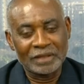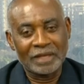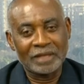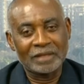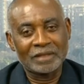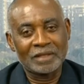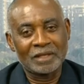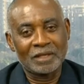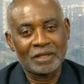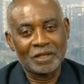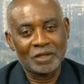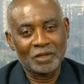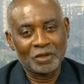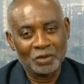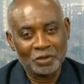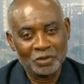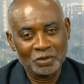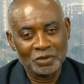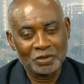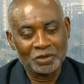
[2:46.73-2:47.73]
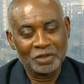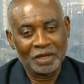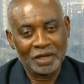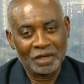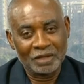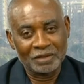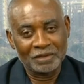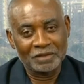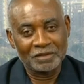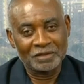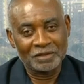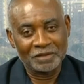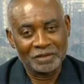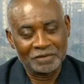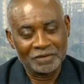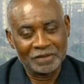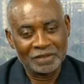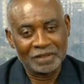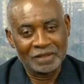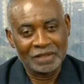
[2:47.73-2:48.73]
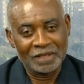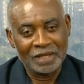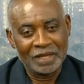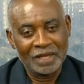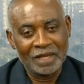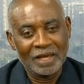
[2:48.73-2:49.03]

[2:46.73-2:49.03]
that's a huge underservice.